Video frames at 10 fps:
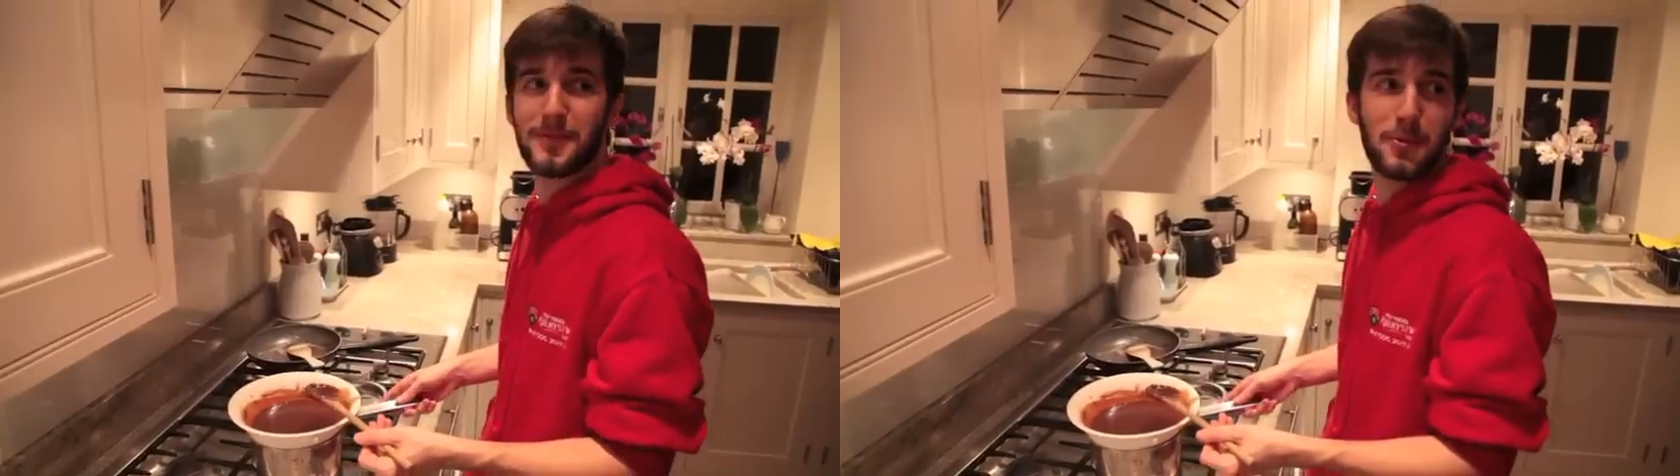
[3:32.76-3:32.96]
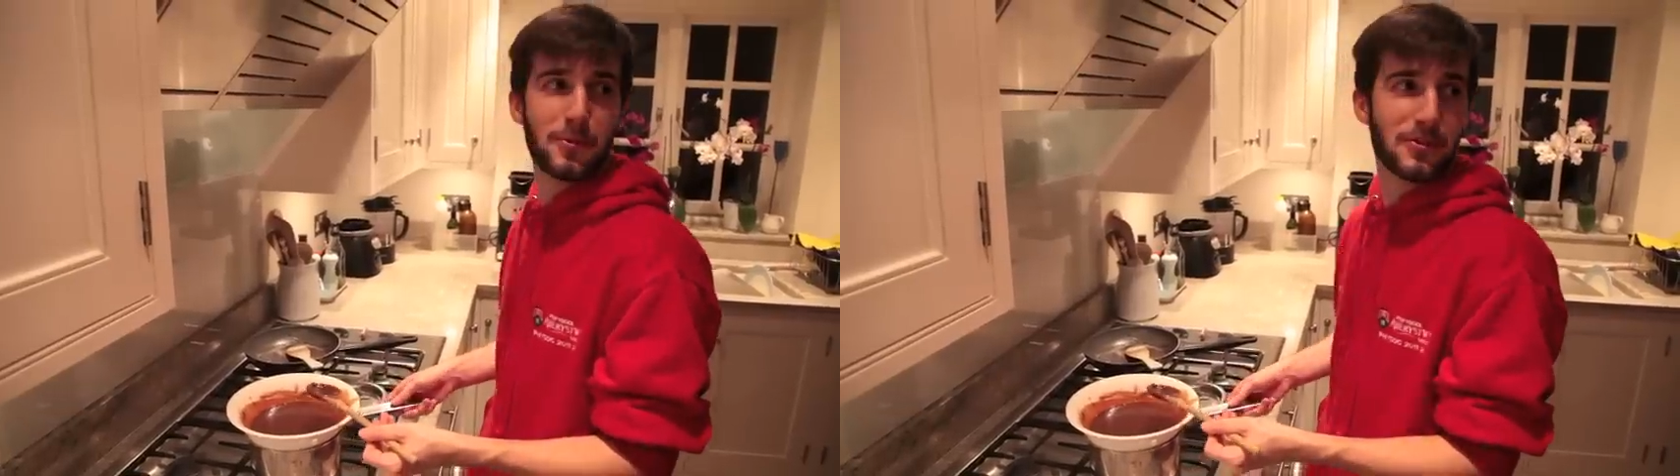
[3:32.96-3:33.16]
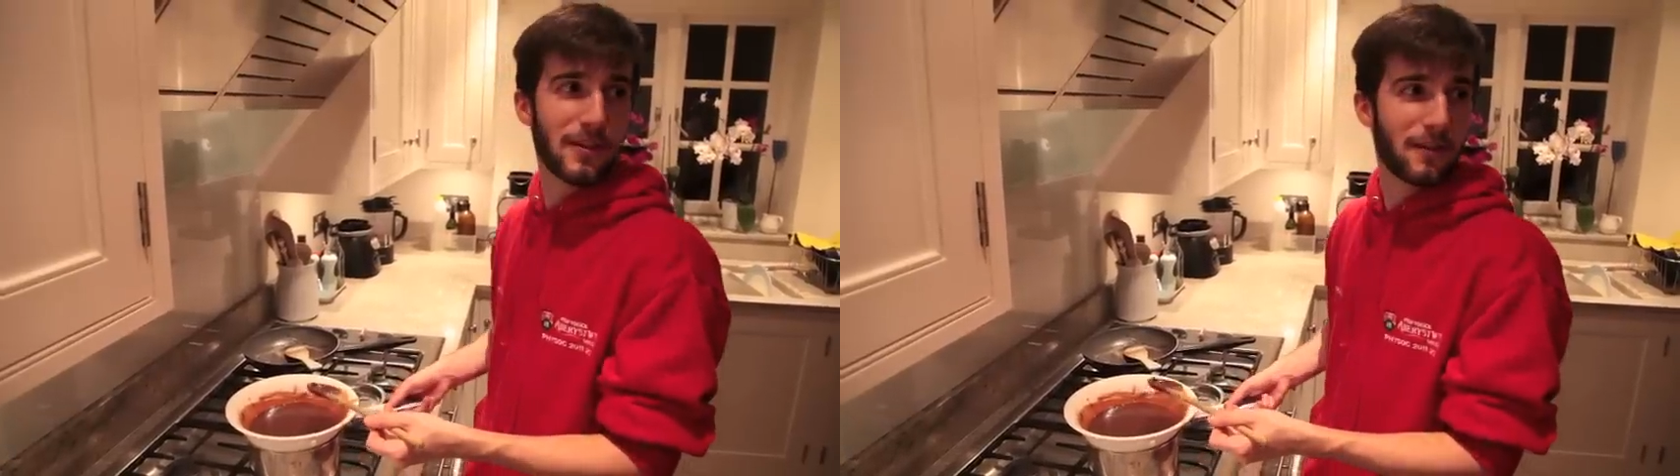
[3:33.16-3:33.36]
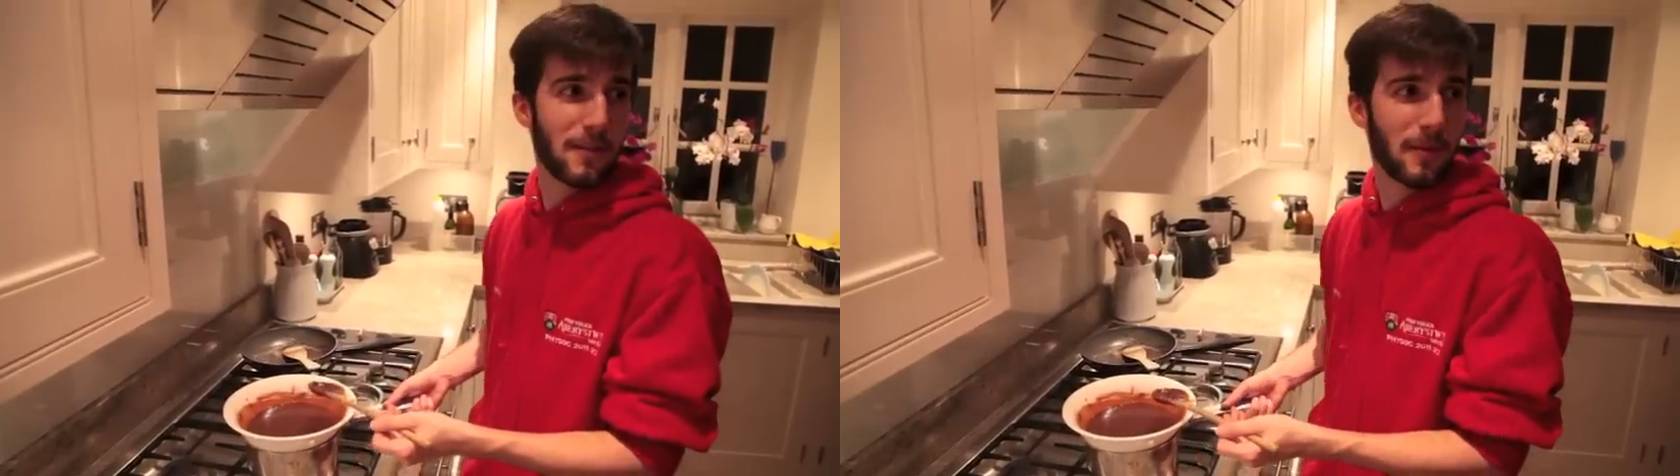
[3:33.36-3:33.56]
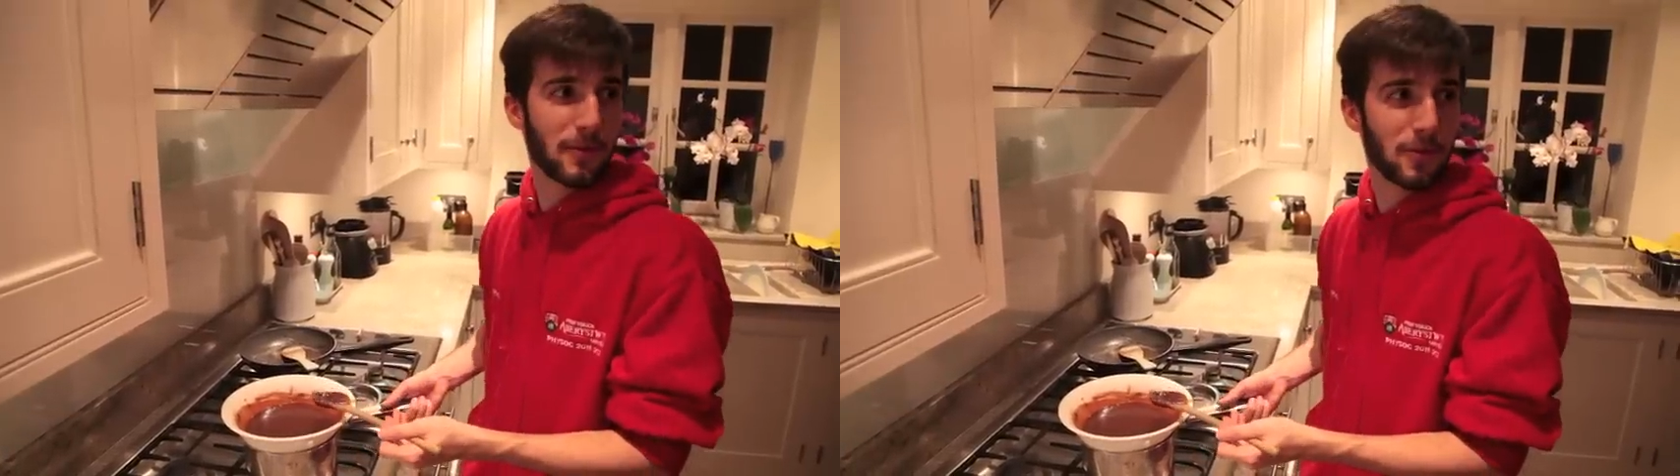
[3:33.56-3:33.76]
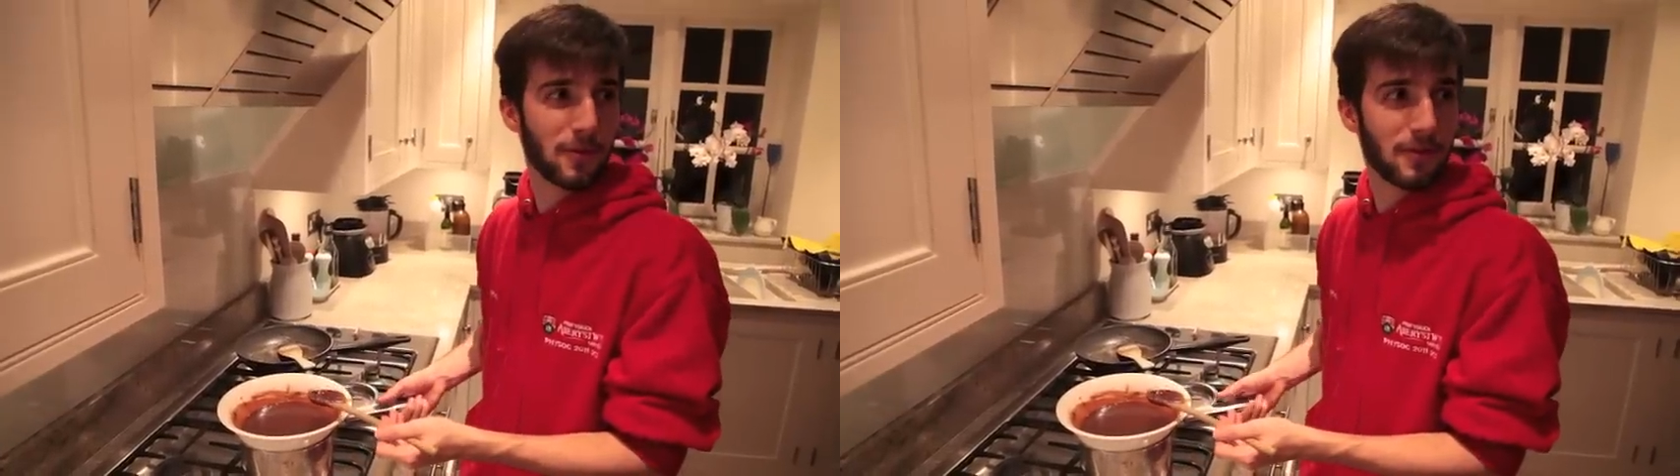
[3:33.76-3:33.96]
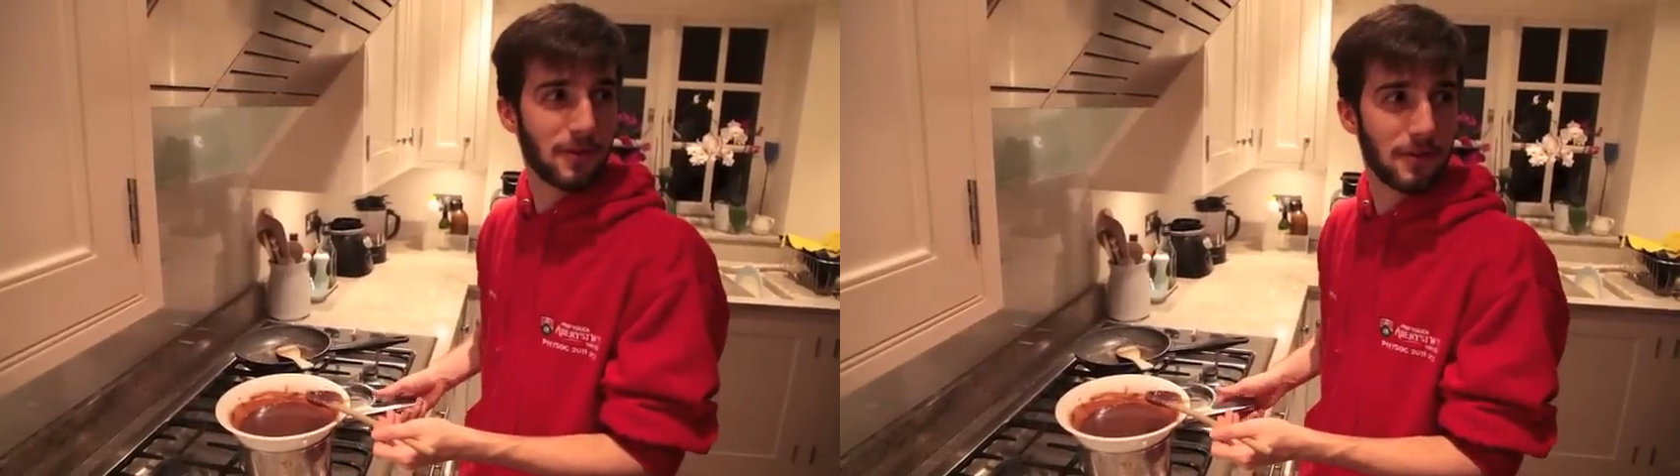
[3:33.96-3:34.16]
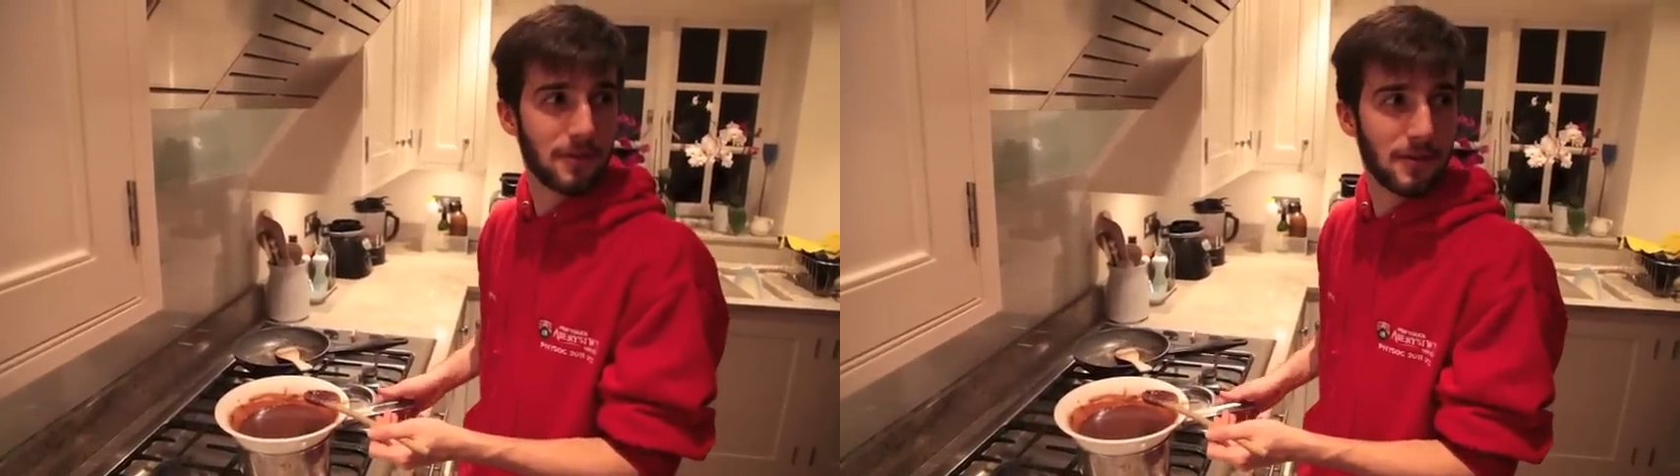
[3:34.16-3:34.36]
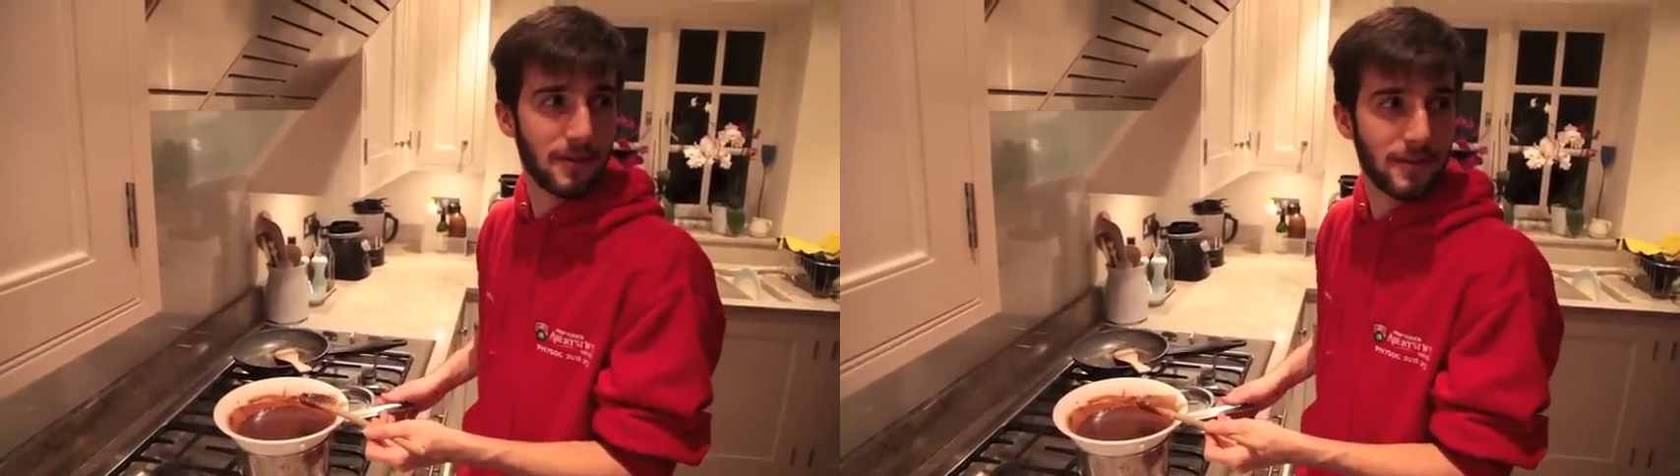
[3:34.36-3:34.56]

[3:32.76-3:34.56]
You wouldn't see females doing this.